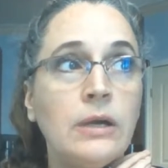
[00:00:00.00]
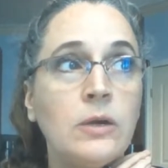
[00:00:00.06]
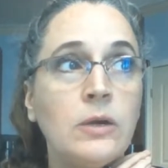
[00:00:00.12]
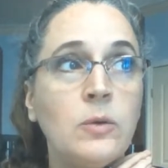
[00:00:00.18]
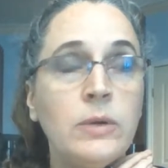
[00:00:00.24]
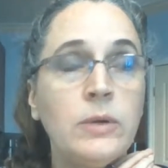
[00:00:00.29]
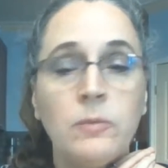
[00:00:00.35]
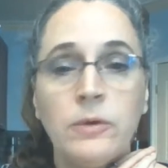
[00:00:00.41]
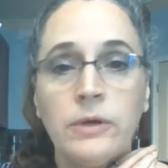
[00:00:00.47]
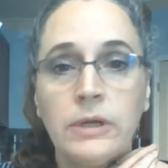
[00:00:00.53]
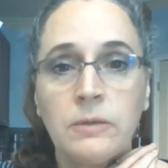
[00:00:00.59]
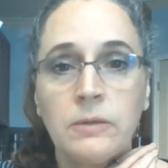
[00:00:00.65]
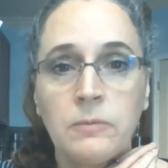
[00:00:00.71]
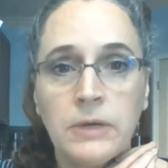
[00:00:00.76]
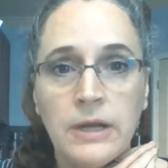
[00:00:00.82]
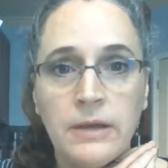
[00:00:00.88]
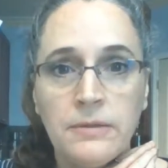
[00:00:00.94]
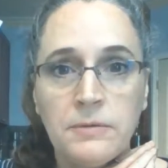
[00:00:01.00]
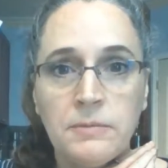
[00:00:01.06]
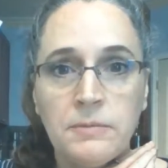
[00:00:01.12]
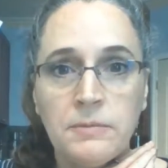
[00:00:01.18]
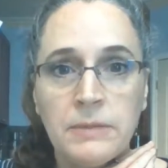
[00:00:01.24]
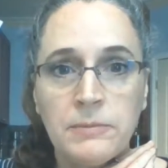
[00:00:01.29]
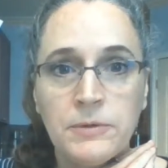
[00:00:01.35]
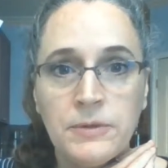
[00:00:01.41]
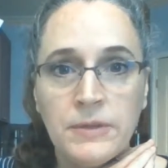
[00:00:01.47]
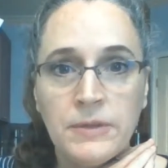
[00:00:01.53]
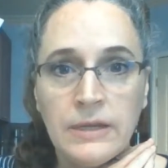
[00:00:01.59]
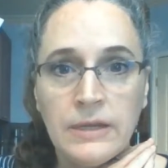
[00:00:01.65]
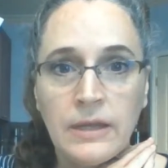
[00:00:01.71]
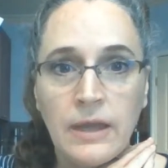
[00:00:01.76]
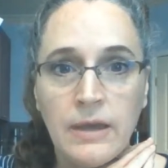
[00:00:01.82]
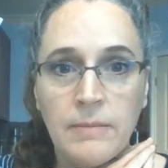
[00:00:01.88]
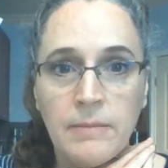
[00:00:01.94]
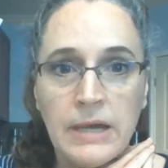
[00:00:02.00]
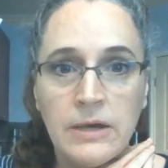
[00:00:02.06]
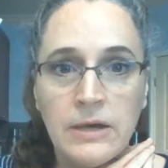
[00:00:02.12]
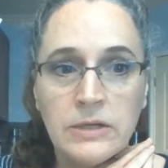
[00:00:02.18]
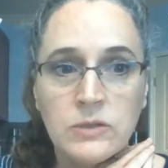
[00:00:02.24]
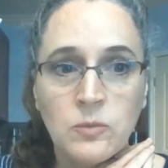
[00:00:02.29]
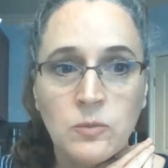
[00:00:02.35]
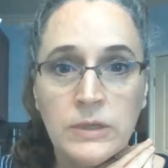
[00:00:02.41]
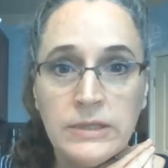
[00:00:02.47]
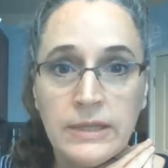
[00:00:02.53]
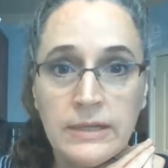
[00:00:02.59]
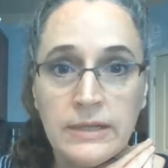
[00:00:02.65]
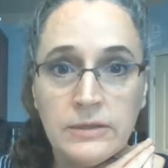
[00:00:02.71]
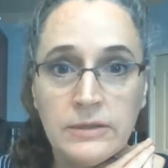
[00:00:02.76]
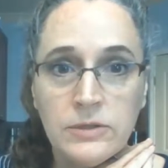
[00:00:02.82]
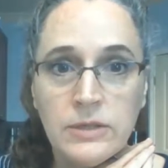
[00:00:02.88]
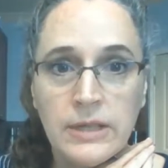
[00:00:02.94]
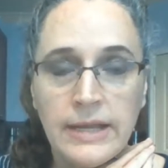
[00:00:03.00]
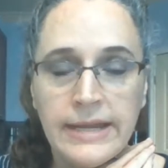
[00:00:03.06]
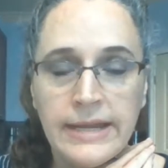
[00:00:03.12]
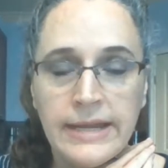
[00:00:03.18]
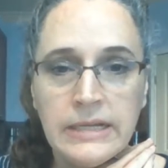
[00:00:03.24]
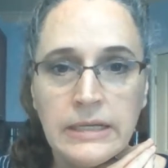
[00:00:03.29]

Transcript: quit worrying what other people think about what they look like.